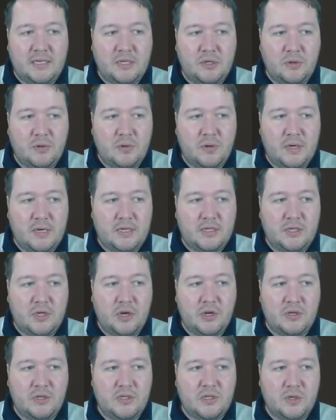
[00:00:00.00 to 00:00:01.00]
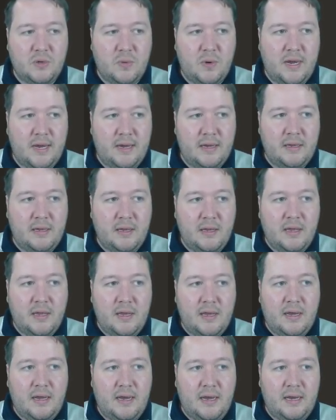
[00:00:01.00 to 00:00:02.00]
to a certain square,
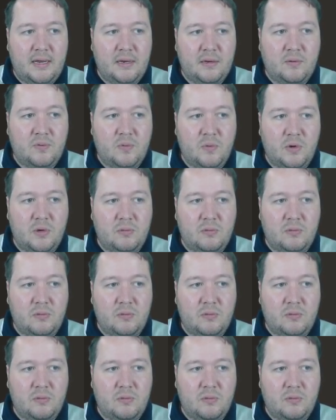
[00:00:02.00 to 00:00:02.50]
and